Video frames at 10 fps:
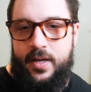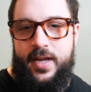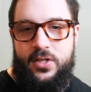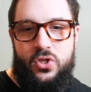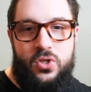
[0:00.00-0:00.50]

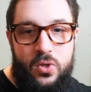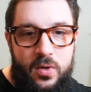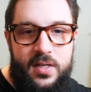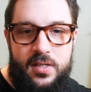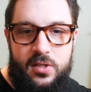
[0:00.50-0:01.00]
As soon
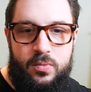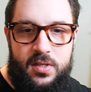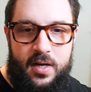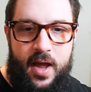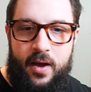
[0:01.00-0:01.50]
as this was
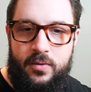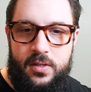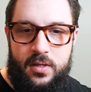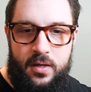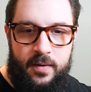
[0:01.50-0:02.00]

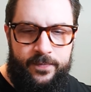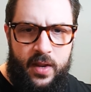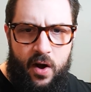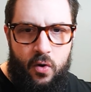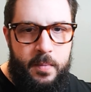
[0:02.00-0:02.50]
announced,
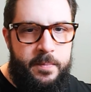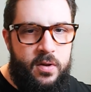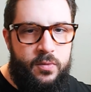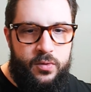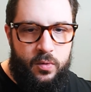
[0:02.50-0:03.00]
I
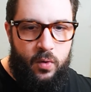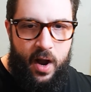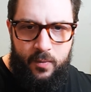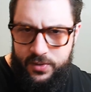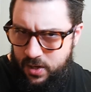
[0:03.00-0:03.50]
remember I
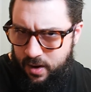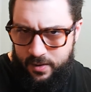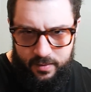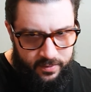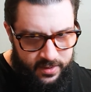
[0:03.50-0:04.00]
was
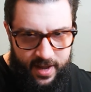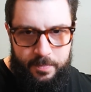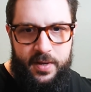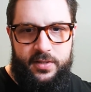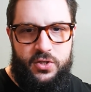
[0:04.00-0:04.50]
on Dead
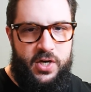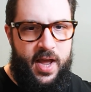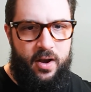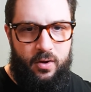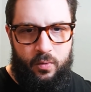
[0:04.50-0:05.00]
Pit's
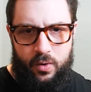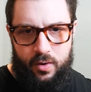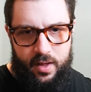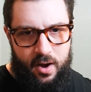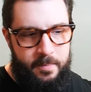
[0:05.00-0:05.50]
channel. We were
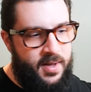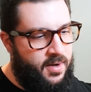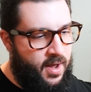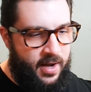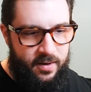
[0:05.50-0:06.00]
there at
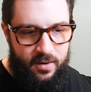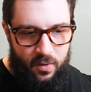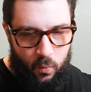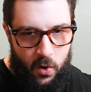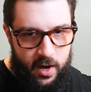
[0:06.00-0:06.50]
midnight
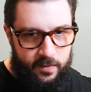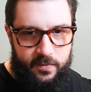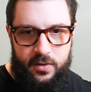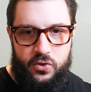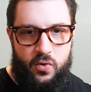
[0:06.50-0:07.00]
waiting for
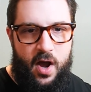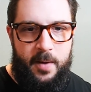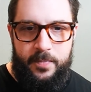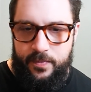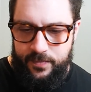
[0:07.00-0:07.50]
the
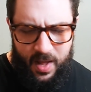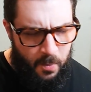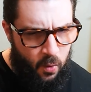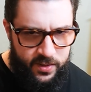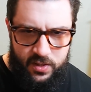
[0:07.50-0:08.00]
drop. I'm
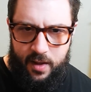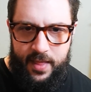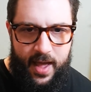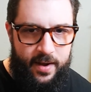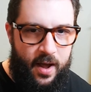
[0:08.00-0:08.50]
always on
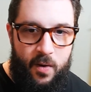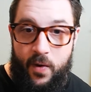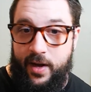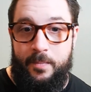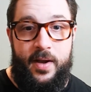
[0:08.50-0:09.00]
that. I
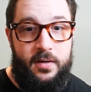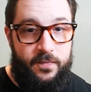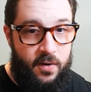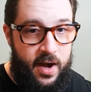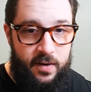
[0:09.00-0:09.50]
recommend it
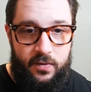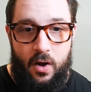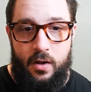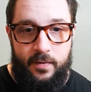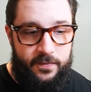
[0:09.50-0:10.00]
for any of
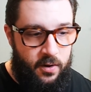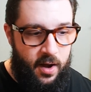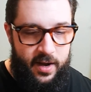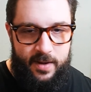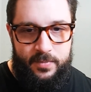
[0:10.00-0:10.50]
y'all if you're
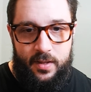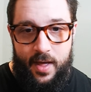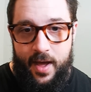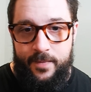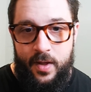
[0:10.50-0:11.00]
not hip to
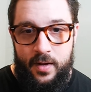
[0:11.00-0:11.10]
that.